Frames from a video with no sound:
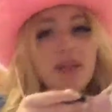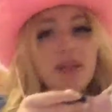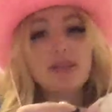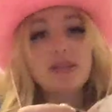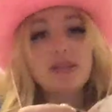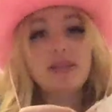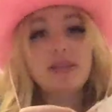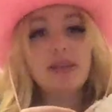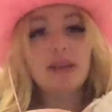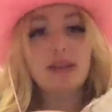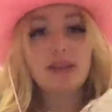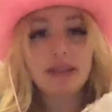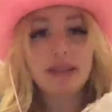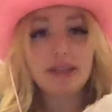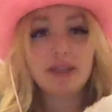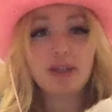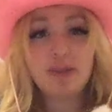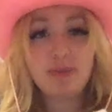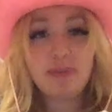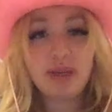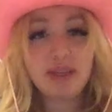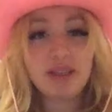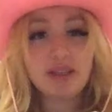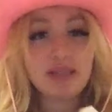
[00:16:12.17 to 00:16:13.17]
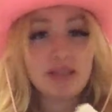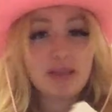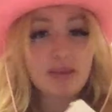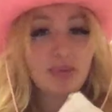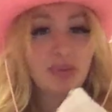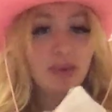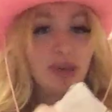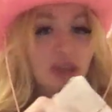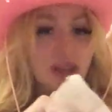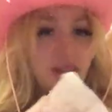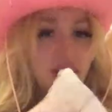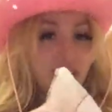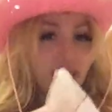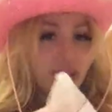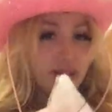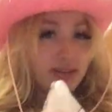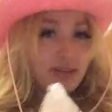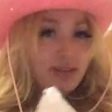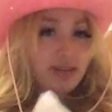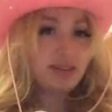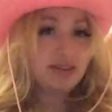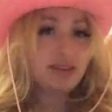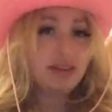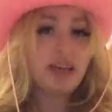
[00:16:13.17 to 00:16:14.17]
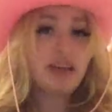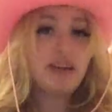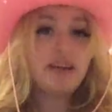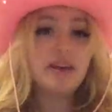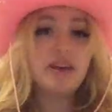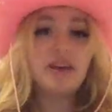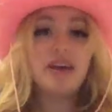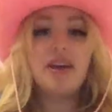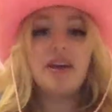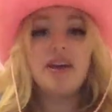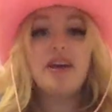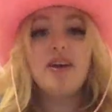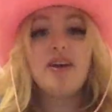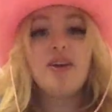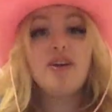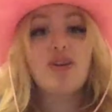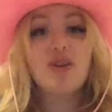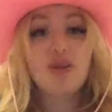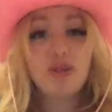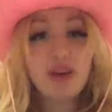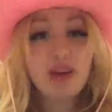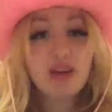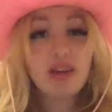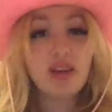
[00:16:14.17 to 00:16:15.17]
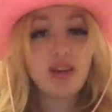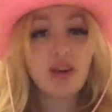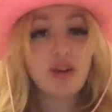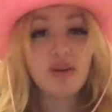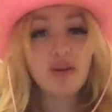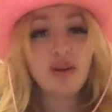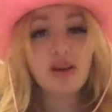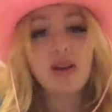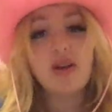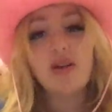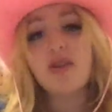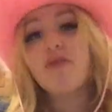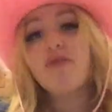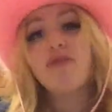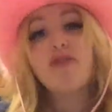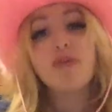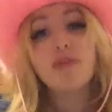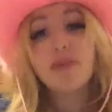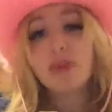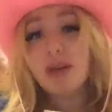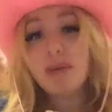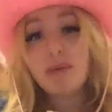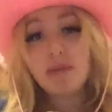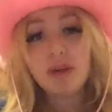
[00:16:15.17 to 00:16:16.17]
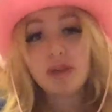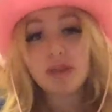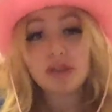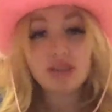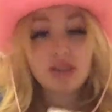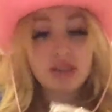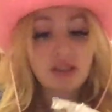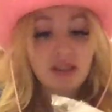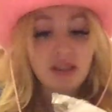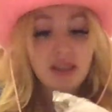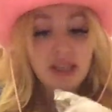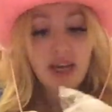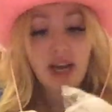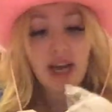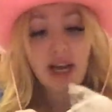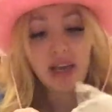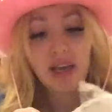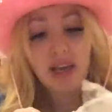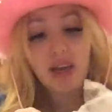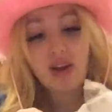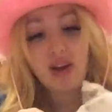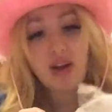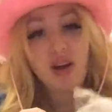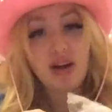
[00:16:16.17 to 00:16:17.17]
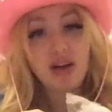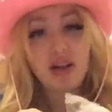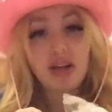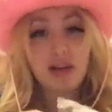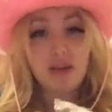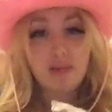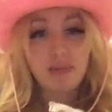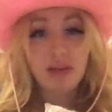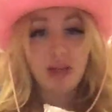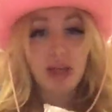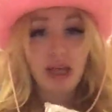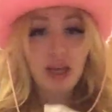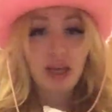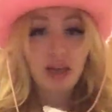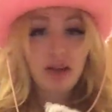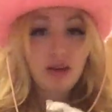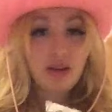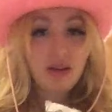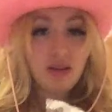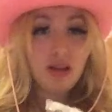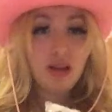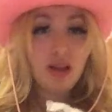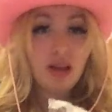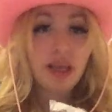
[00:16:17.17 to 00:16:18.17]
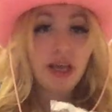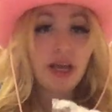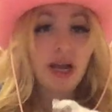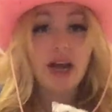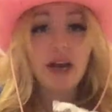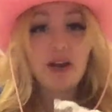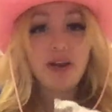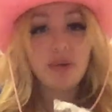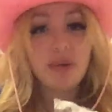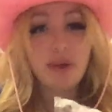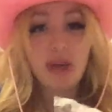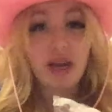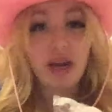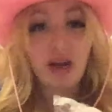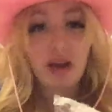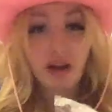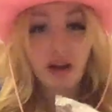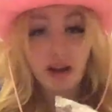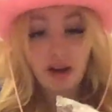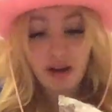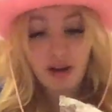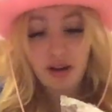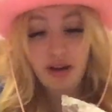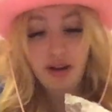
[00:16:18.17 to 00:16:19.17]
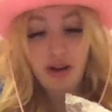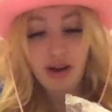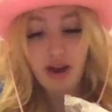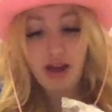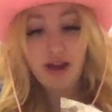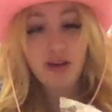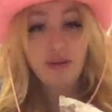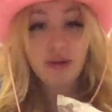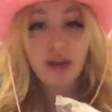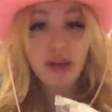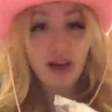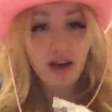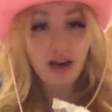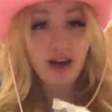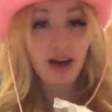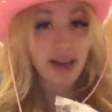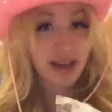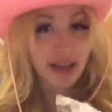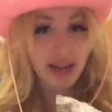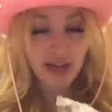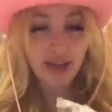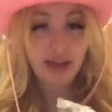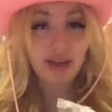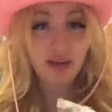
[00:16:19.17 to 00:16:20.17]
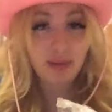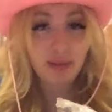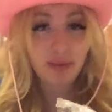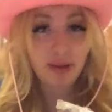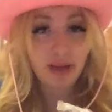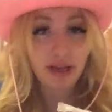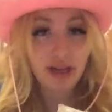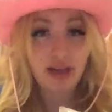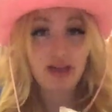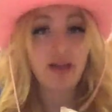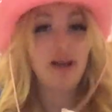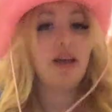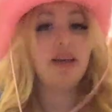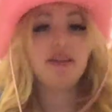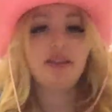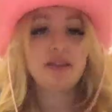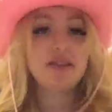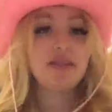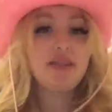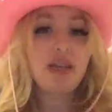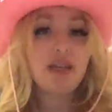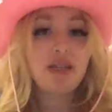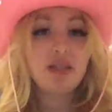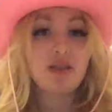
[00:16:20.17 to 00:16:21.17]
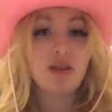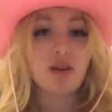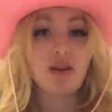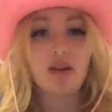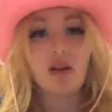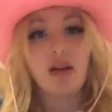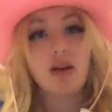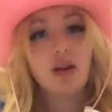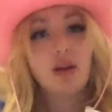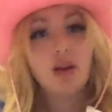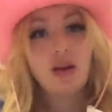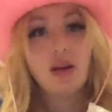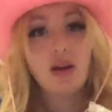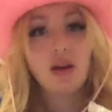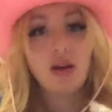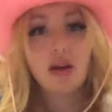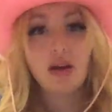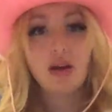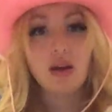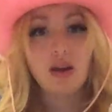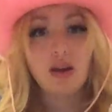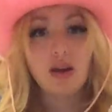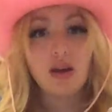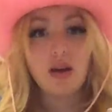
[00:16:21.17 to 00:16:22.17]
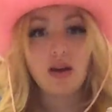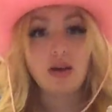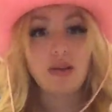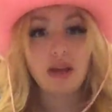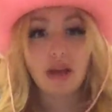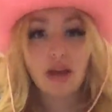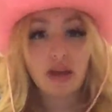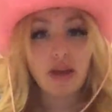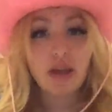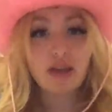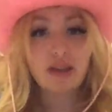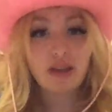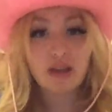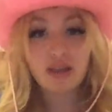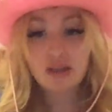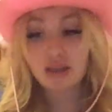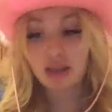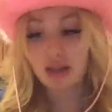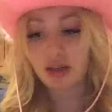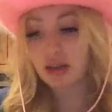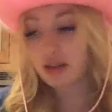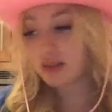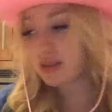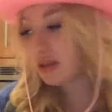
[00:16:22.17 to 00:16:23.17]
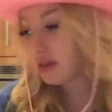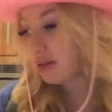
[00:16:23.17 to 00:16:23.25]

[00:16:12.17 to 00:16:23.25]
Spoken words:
this a little bit sweet. Like Greek yogurt, for me personally, I cannot eat it plain. Like I don't care. I don't care. I can't eat it plain. It doesn't taste good. Like it doesn't because I